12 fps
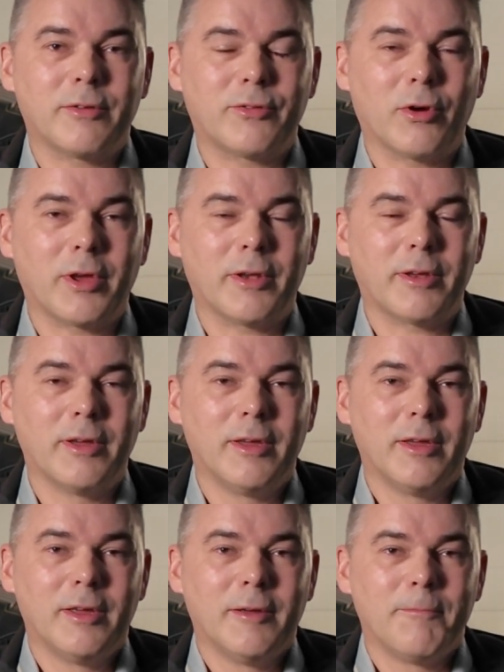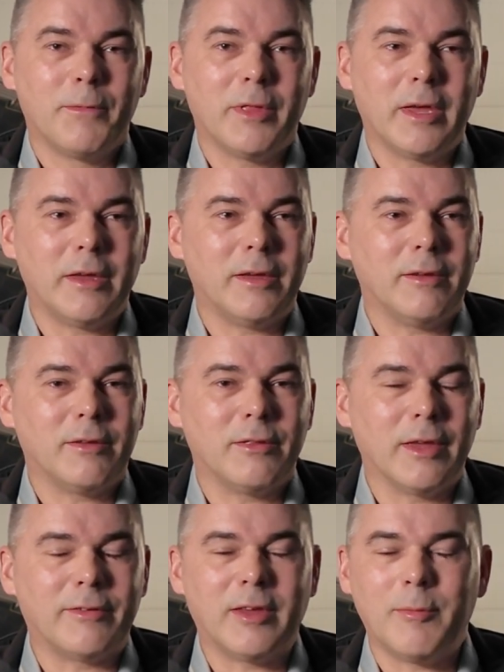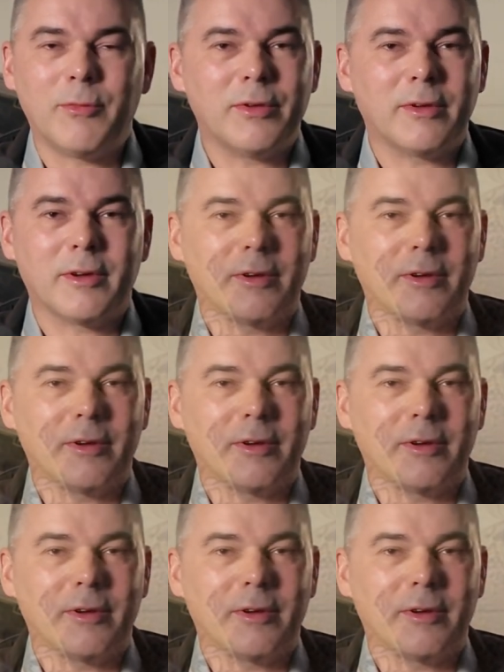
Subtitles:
circuit, they seemed